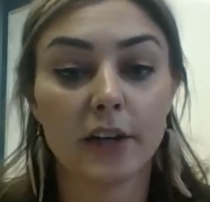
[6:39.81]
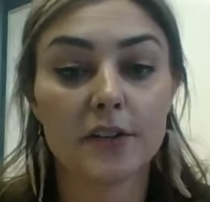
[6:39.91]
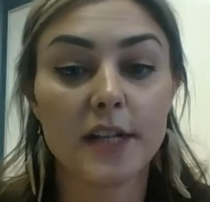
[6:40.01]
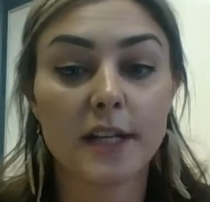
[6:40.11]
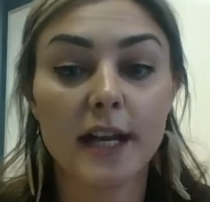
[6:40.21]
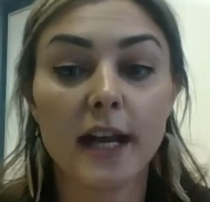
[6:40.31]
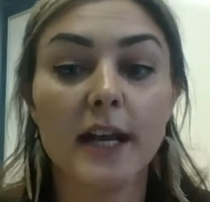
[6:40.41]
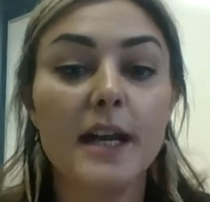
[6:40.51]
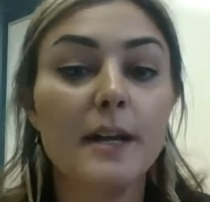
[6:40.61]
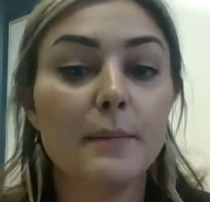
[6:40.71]
or
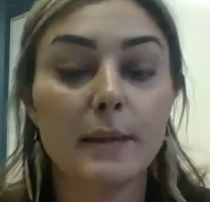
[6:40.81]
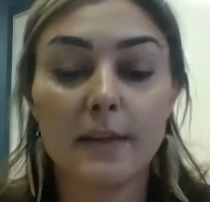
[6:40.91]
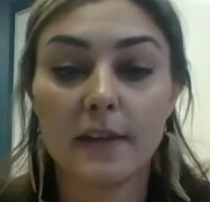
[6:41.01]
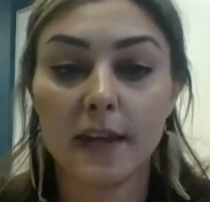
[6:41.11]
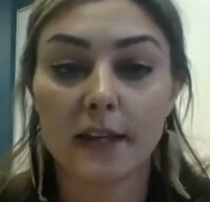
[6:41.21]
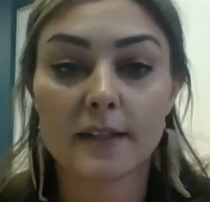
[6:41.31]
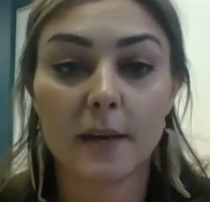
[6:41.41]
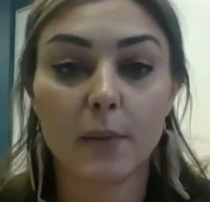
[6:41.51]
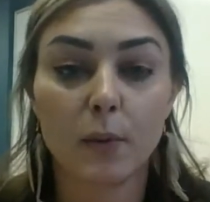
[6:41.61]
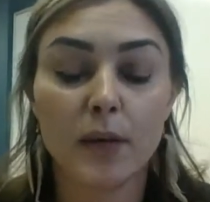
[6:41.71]
Sunday, maybe in the next
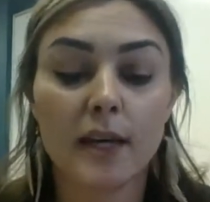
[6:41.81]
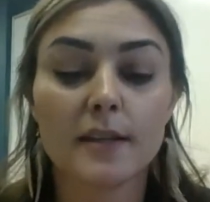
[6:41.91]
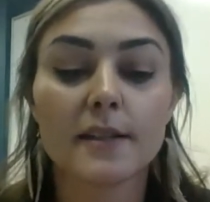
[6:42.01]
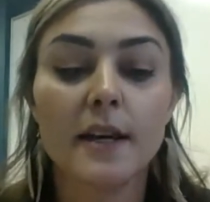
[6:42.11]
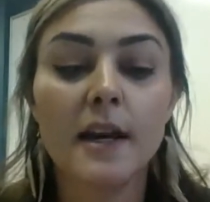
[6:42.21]
couple of weeks.